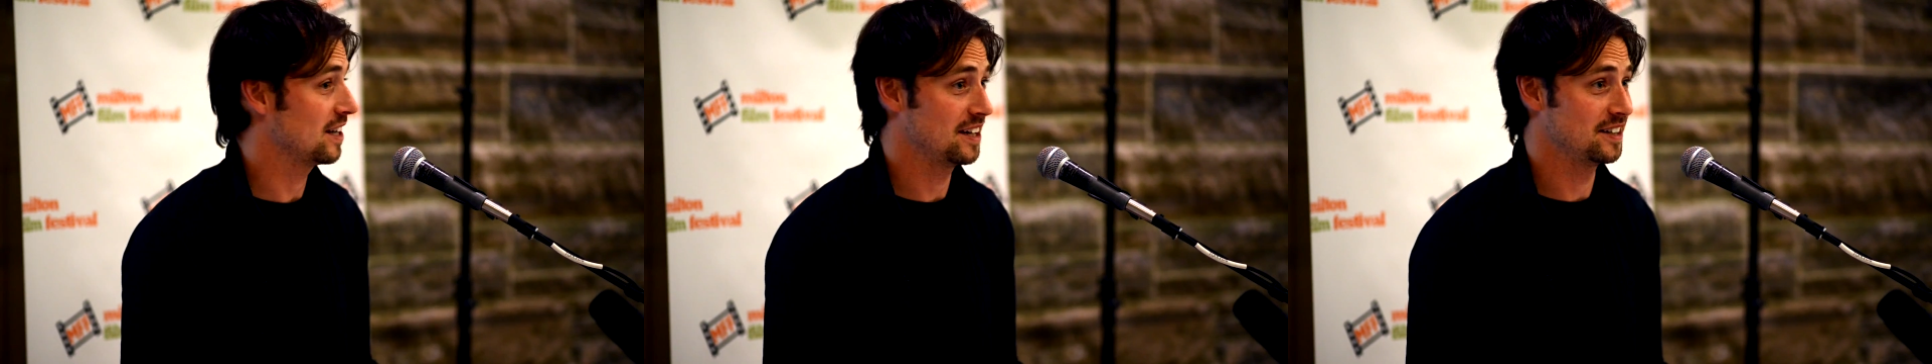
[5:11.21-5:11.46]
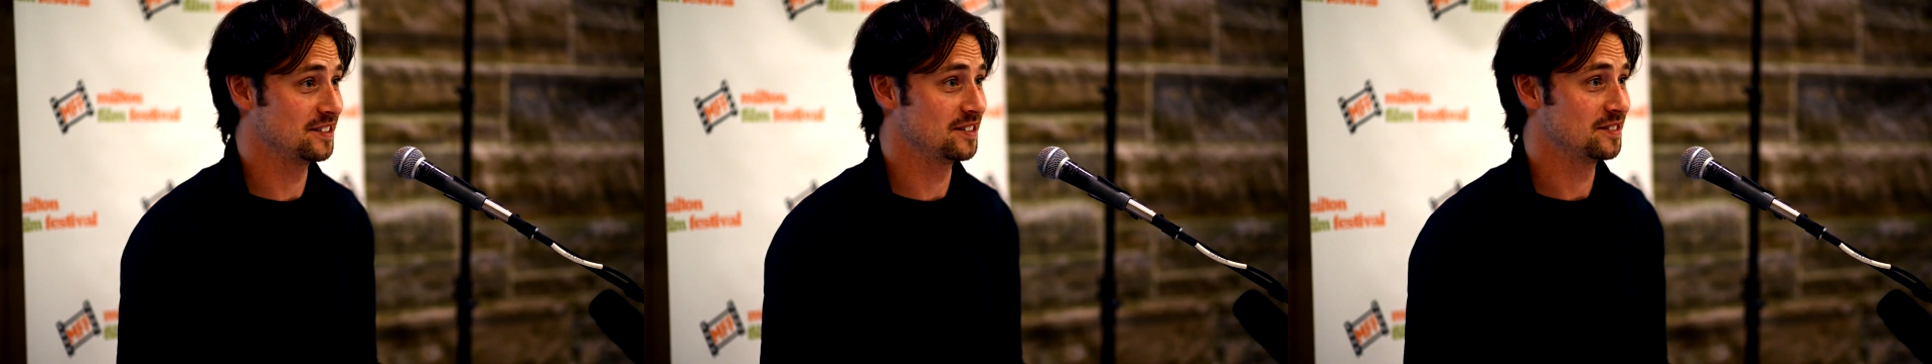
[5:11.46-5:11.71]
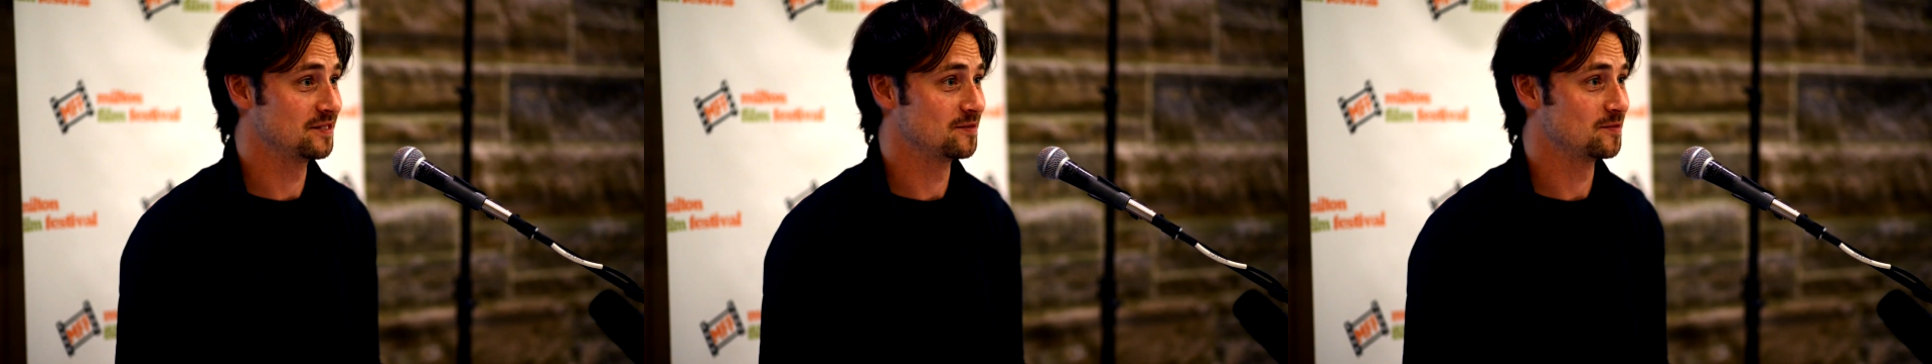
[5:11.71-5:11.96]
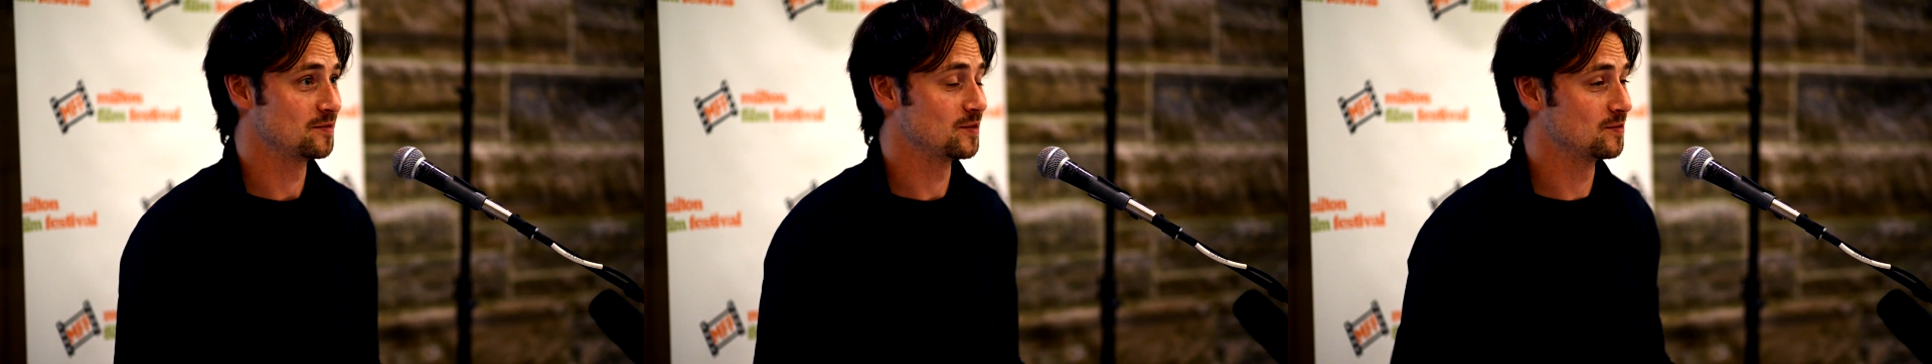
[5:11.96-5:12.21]
and
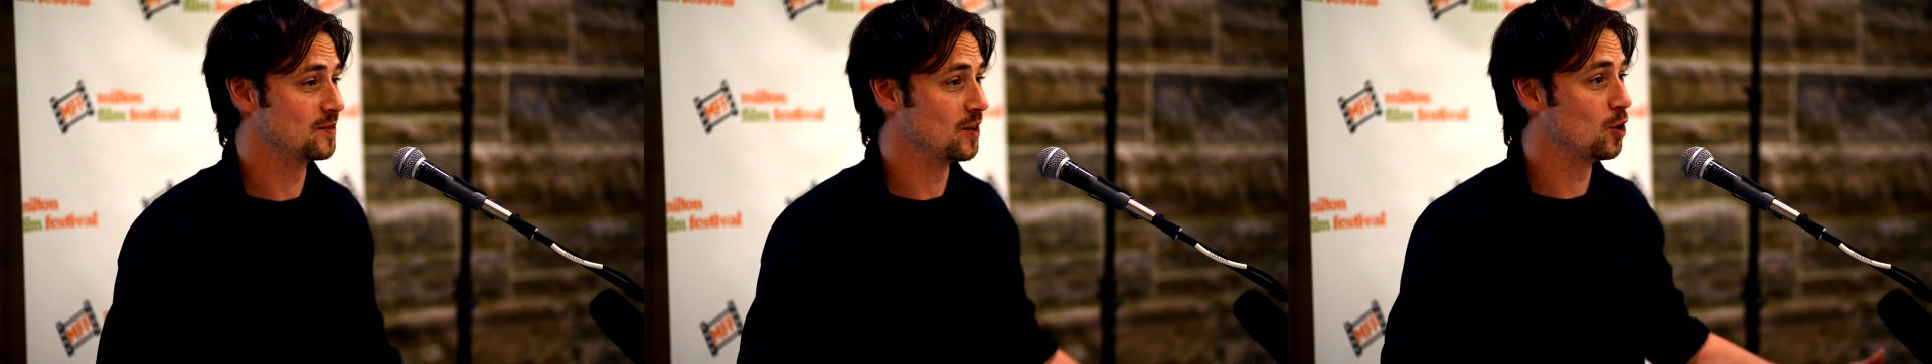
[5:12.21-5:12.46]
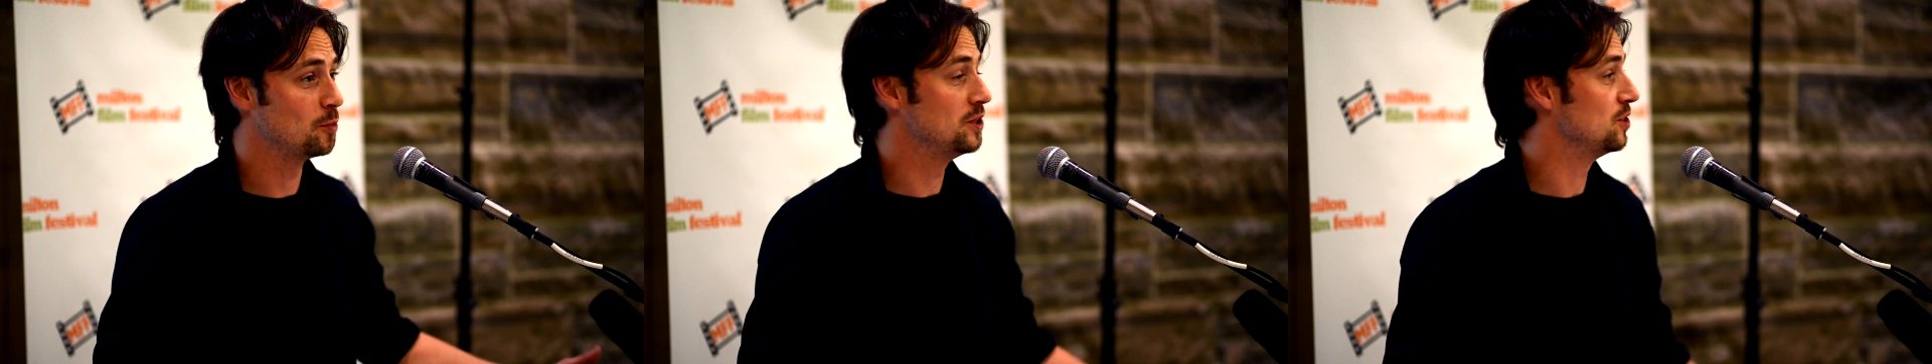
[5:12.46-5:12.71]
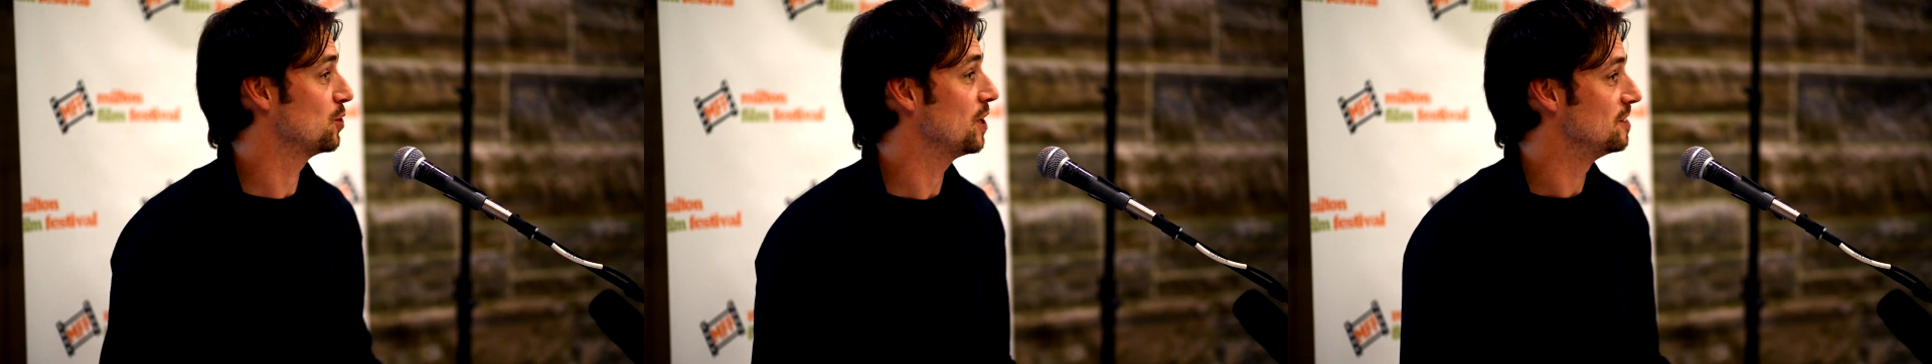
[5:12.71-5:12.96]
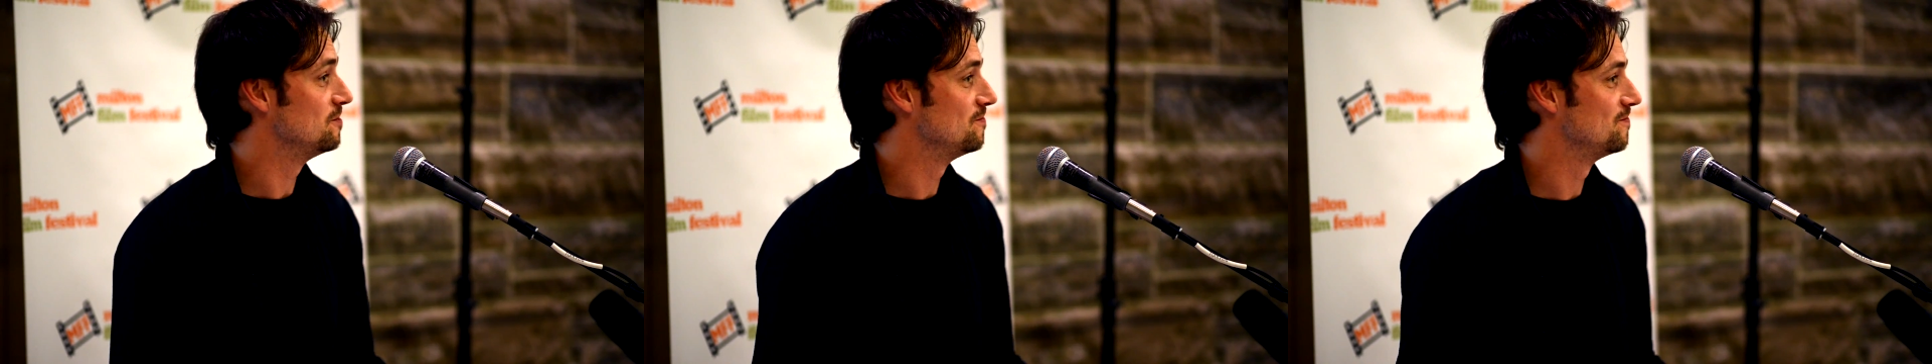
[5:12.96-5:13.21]
hope you enjoy it